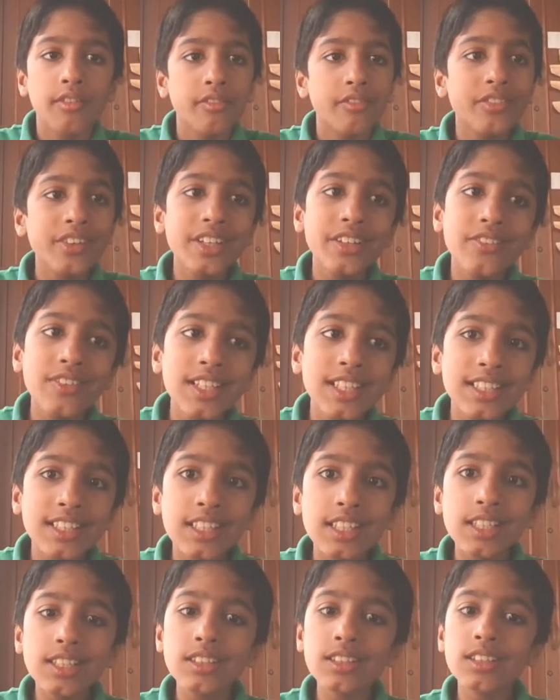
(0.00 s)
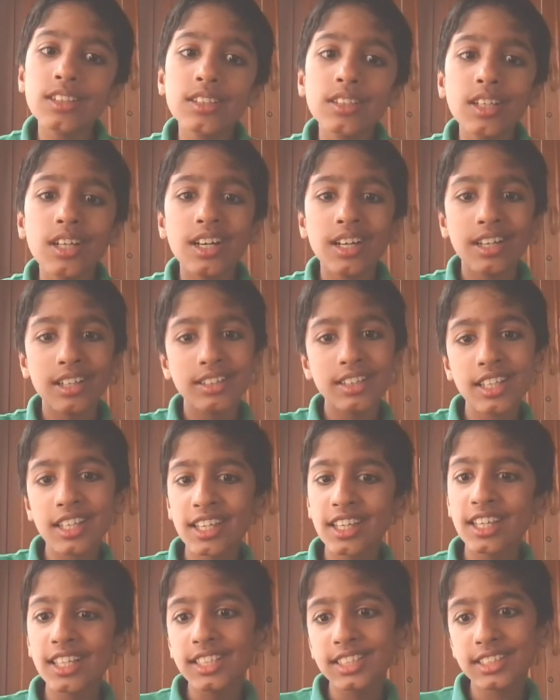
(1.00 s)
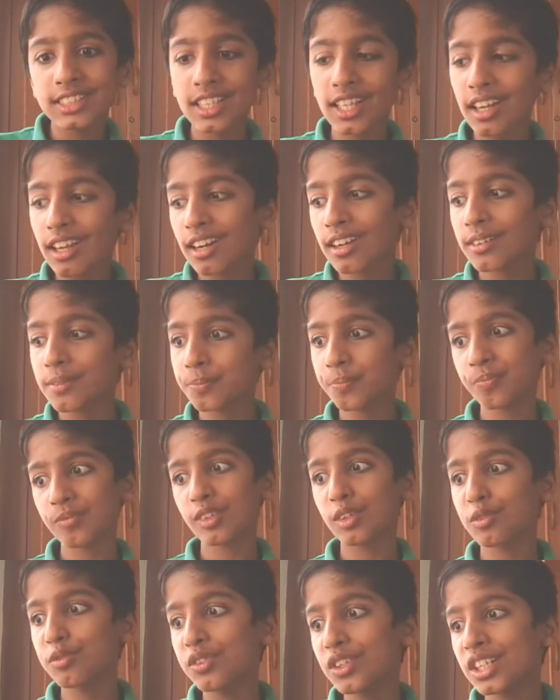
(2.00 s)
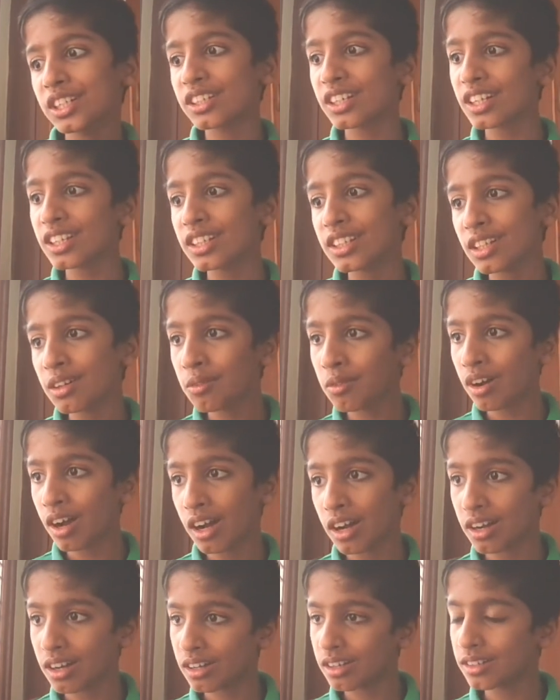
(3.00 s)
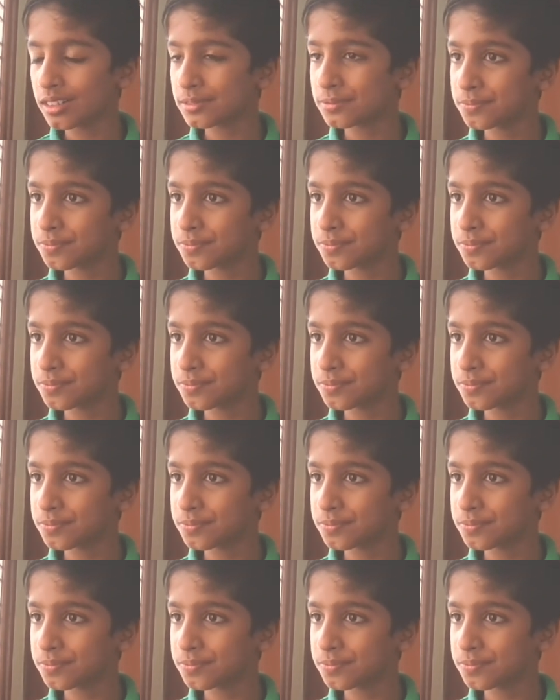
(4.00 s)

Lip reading: We will think the gills are filtering the